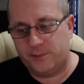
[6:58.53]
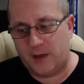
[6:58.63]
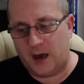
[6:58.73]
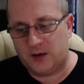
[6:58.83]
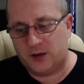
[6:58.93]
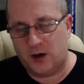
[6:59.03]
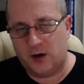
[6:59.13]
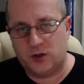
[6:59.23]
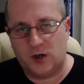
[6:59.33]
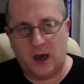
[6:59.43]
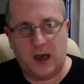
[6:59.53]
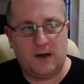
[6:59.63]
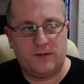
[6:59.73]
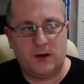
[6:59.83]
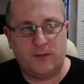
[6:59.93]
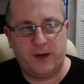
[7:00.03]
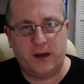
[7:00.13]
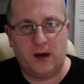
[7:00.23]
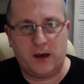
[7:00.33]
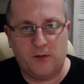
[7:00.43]
As such, I have
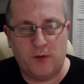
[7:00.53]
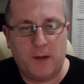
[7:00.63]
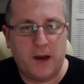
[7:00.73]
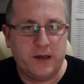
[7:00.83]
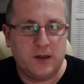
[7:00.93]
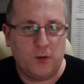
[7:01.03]
something I can replace it